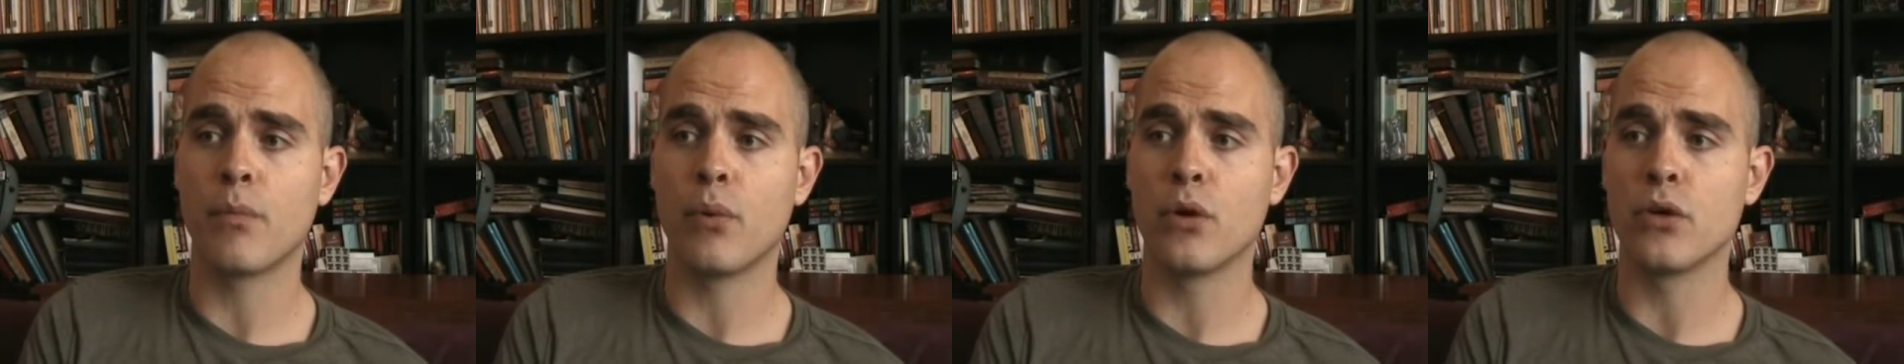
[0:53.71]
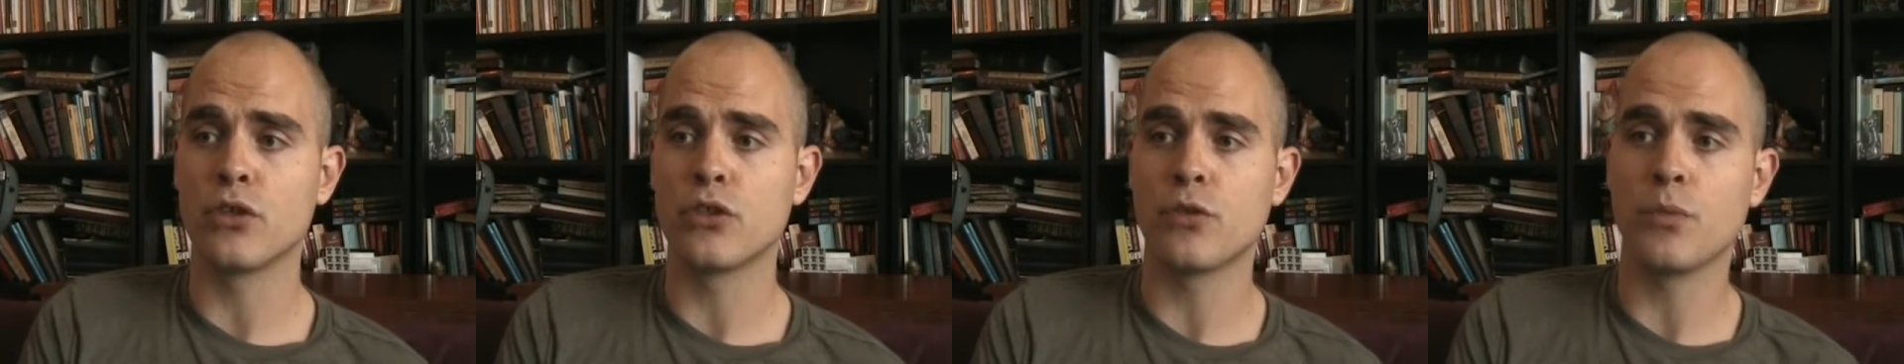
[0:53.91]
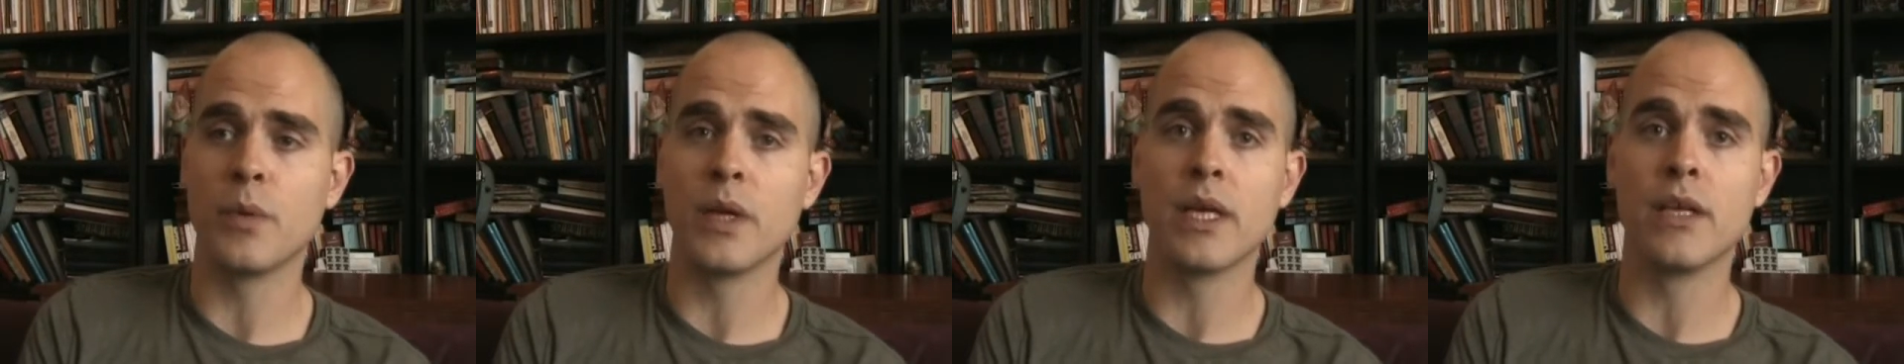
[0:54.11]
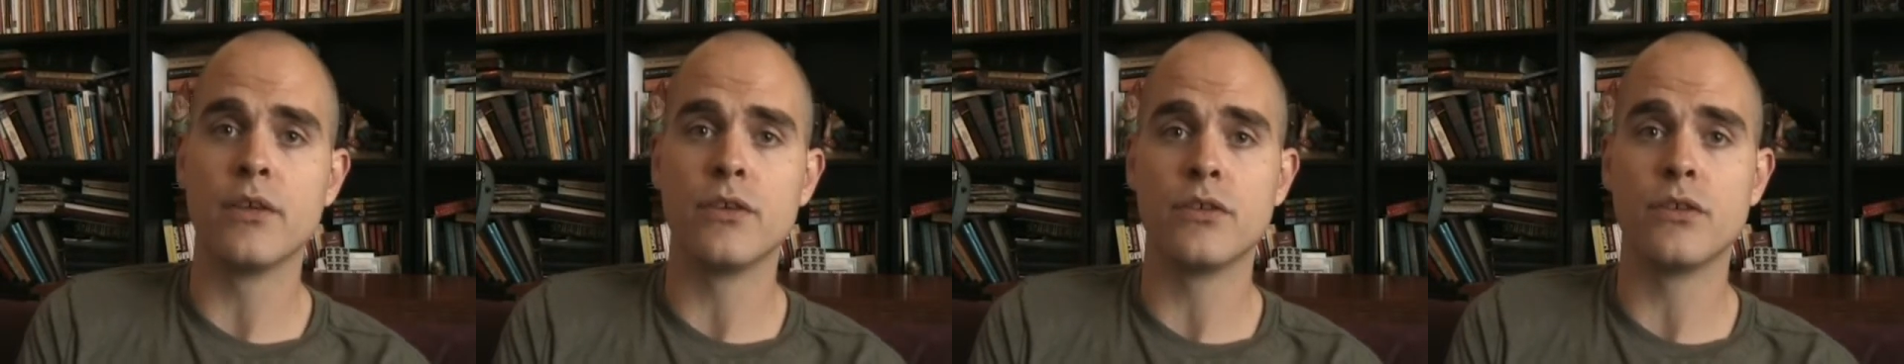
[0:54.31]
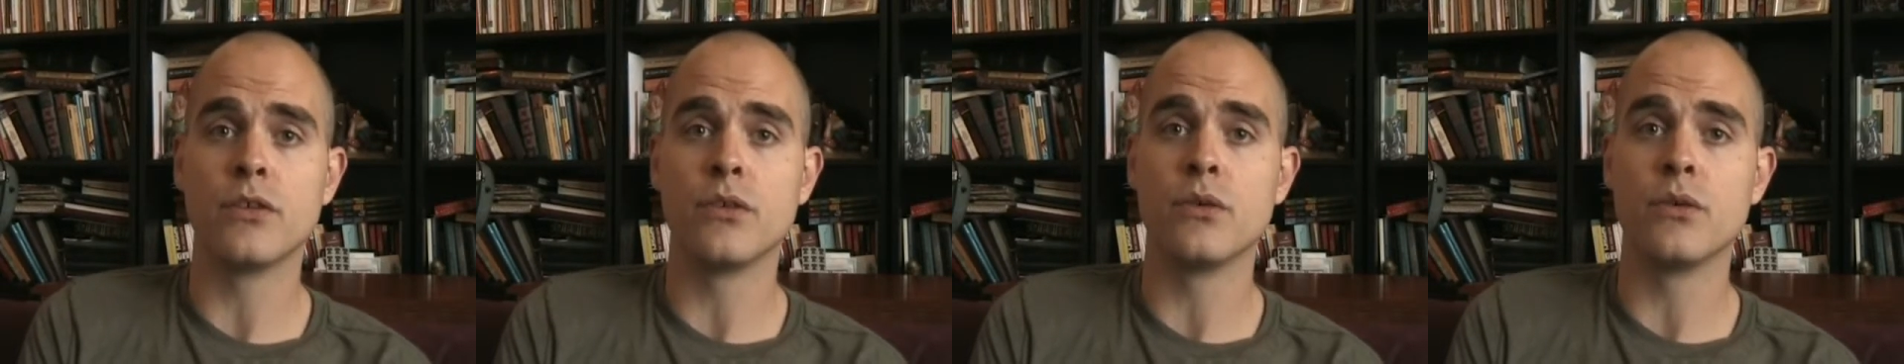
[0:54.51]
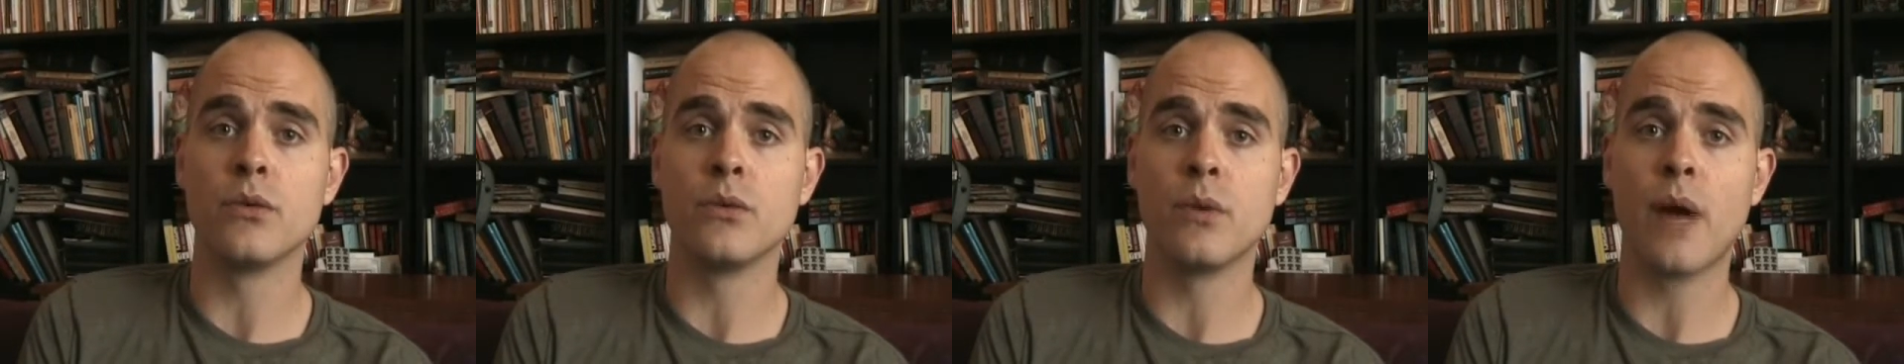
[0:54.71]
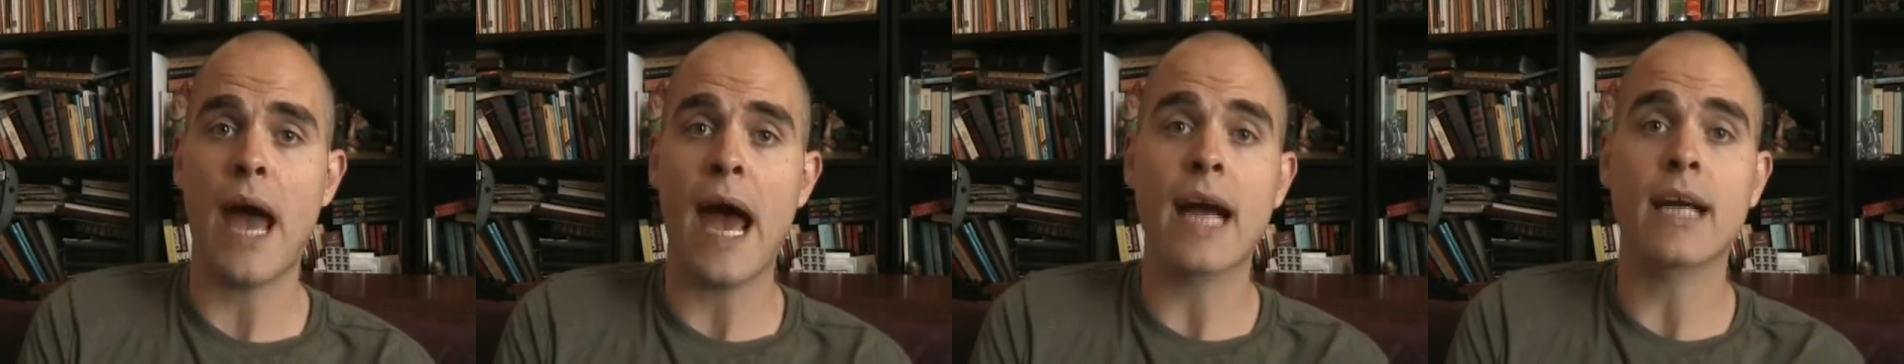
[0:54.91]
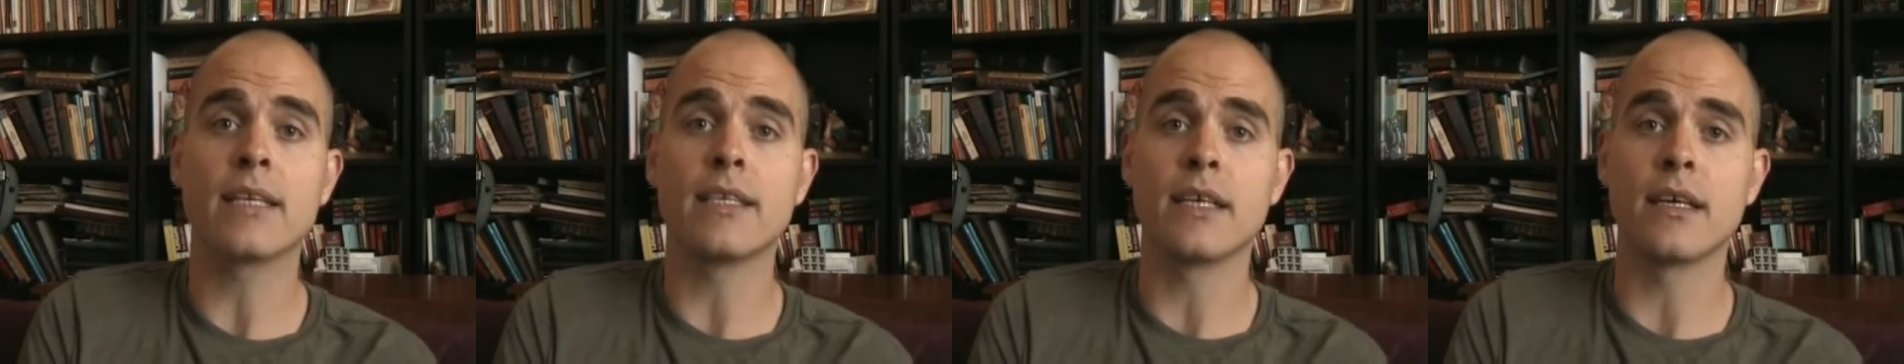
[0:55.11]
pushed me into
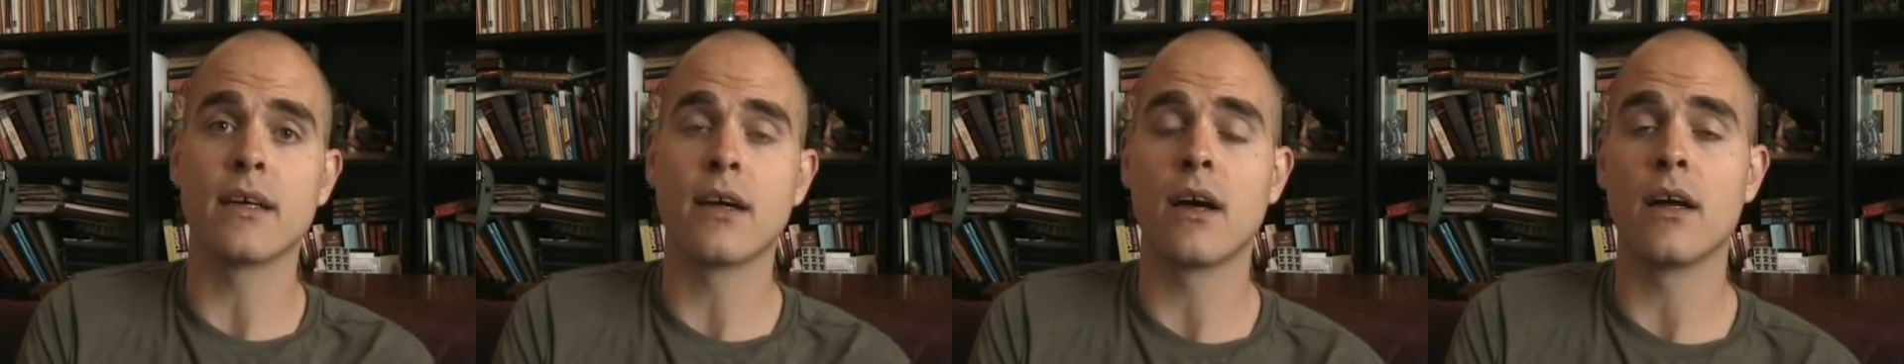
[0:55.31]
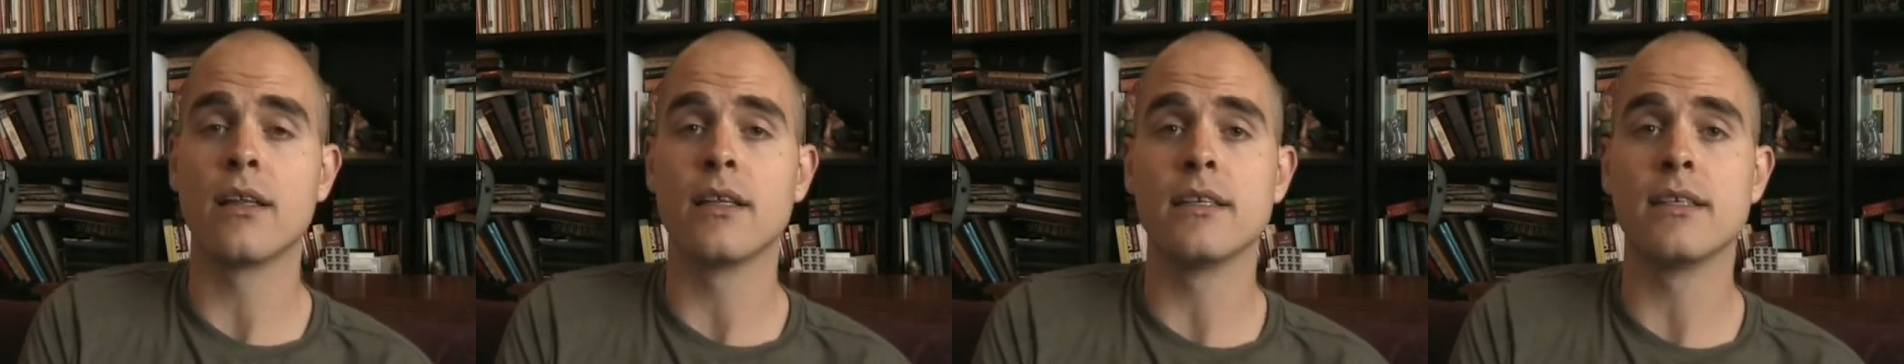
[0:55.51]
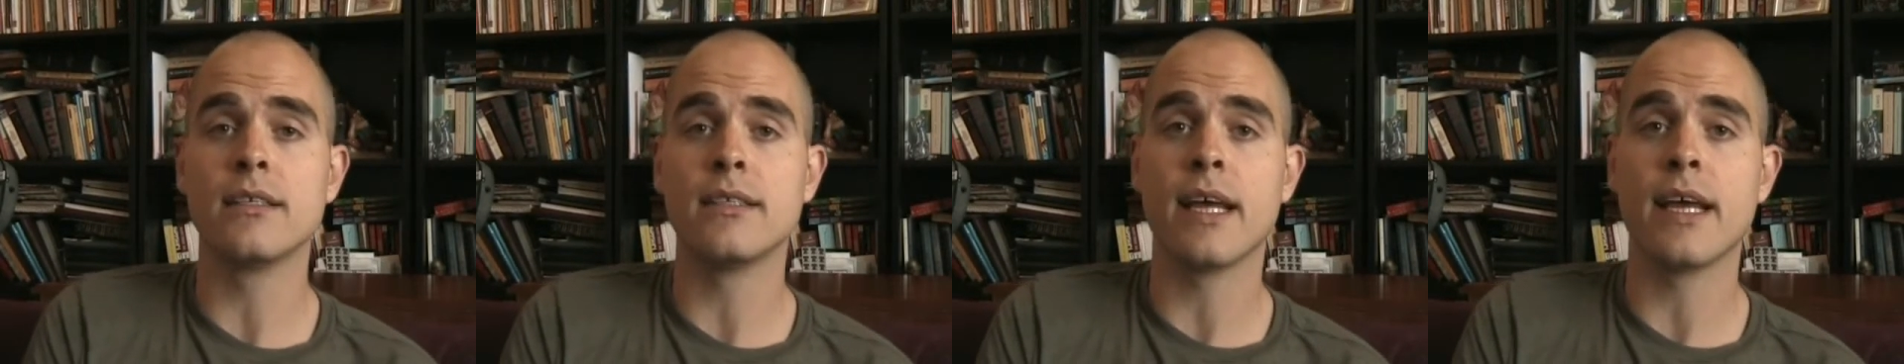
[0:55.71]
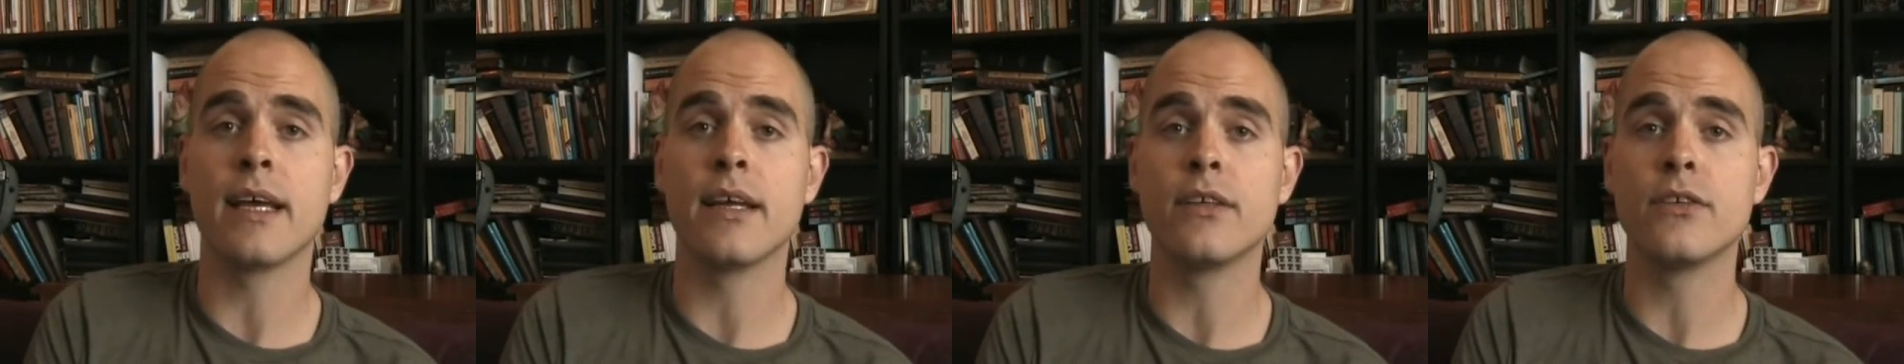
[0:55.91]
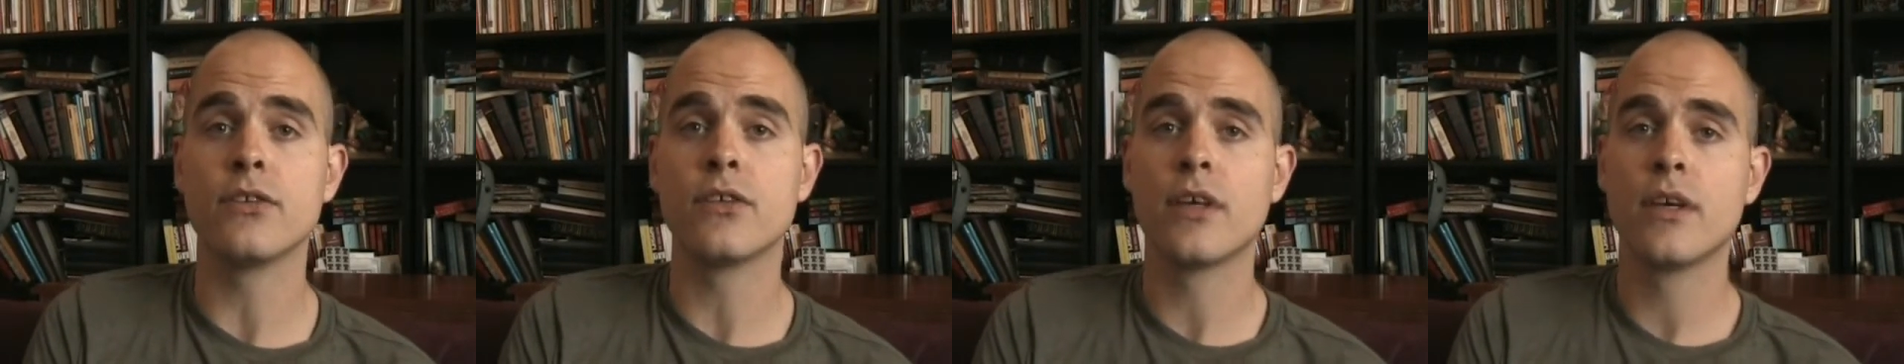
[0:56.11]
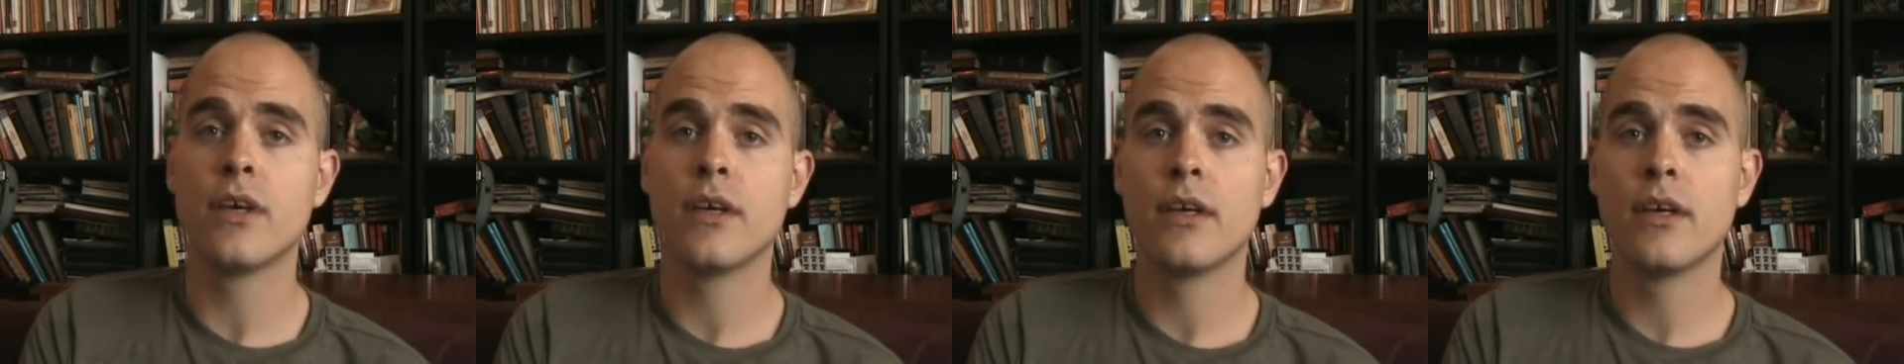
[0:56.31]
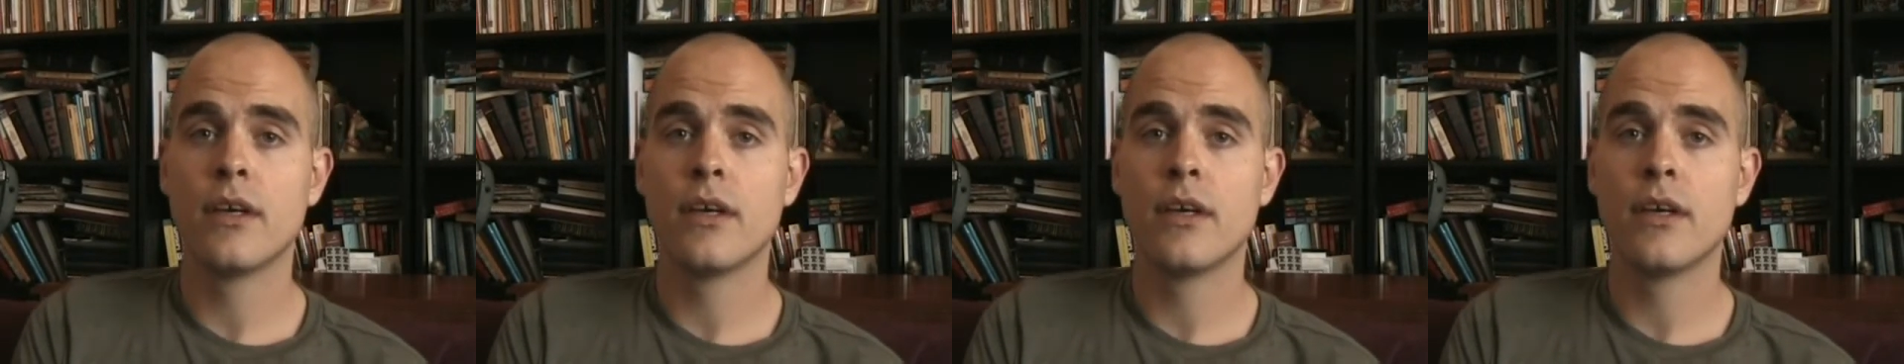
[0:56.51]
acting on the stage.